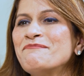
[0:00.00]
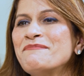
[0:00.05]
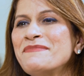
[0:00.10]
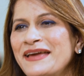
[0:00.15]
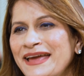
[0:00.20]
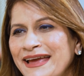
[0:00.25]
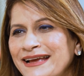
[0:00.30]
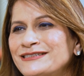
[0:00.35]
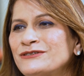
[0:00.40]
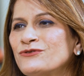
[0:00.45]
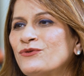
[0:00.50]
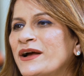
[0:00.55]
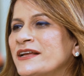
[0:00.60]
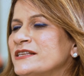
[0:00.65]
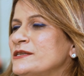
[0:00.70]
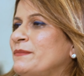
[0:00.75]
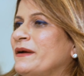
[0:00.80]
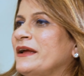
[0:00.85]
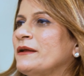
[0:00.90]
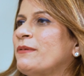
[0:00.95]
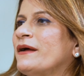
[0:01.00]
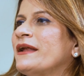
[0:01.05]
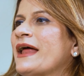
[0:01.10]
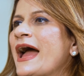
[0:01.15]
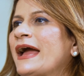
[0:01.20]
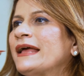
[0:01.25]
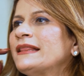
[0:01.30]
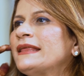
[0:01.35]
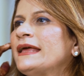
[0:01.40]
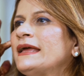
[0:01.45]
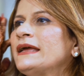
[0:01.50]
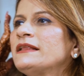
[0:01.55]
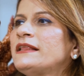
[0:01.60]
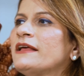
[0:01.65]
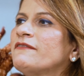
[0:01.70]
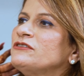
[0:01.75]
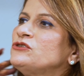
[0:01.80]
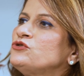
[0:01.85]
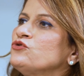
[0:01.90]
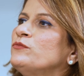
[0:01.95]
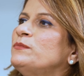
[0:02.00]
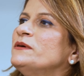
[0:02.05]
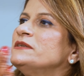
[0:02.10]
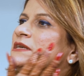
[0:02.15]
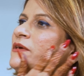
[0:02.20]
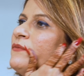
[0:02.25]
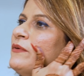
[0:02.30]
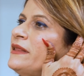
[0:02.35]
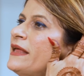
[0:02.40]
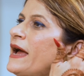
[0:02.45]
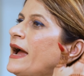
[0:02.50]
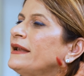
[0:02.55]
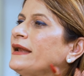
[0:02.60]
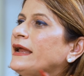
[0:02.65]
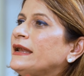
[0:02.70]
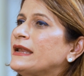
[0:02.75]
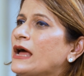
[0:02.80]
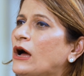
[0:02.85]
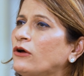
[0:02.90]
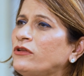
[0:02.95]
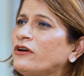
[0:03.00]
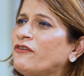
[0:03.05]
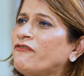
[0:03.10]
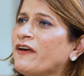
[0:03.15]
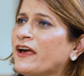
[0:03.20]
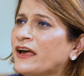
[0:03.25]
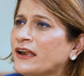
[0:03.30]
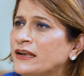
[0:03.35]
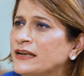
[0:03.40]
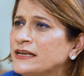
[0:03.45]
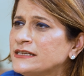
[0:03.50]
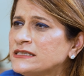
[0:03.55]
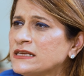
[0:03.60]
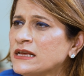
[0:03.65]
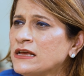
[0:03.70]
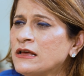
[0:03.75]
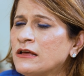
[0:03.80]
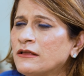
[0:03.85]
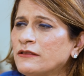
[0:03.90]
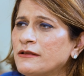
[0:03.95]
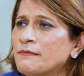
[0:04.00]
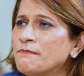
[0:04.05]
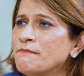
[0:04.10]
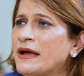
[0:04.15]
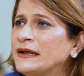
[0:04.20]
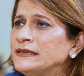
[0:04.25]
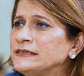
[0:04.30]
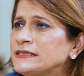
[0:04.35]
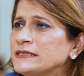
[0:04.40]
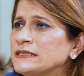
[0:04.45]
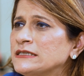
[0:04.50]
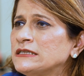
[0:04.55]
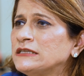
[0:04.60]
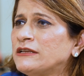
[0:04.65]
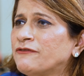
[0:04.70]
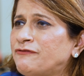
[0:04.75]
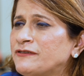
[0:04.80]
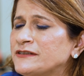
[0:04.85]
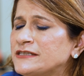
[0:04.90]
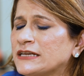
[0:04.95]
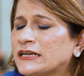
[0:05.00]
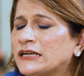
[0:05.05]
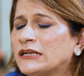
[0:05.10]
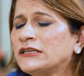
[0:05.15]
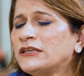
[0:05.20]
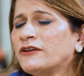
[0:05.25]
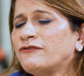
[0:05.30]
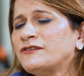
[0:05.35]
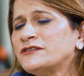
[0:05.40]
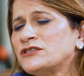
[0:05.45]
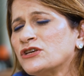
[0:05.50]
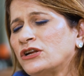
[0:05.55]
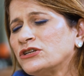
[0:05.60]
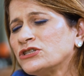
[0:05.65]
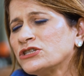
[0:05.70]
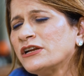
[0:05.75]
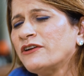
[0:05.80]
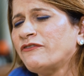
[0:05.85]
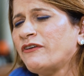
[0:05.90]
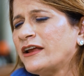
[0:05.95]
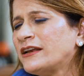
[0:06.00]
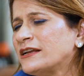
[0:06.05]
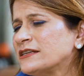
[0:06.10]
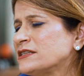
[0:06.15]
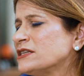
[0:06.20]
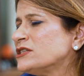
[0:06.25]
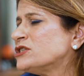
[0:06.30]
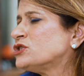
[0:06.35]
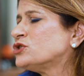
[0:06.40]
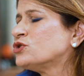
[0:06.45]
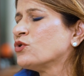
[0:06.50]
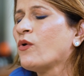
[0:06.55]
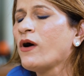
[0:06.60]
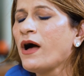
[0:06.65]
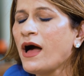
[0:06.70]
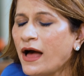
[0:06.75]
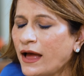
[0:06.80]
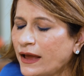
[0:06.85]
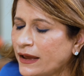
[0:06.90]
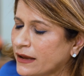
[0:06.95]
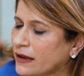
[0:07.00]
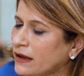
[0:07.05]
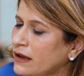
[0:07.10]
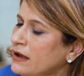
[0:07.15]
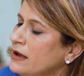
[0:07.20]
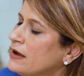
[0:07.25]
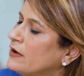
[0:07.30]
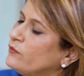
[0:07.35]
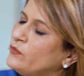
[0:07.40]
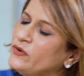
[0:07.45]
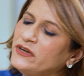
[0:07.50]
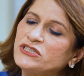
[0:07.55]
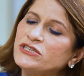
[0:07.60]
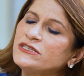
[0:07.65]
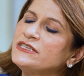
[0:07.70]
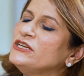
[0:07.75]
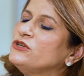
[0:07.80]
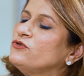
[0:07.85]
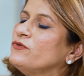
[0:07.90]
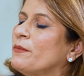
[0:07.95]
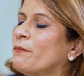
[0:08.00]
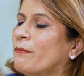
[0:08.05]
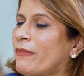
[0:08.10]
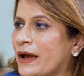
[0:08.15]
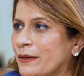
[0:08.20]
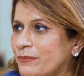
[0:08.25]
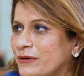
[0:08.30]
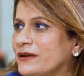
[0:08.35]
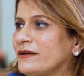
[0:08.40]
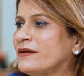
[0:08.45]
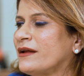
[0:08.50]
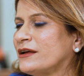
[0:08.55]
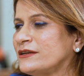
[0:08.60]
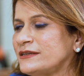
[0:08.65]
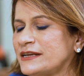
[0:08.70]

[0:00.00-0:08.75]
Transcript: Make two ends meet. But I think they were too busy with that. And now the awareness, the mental, the physical, the physiological awareness is so high. We just need to imbibe it in our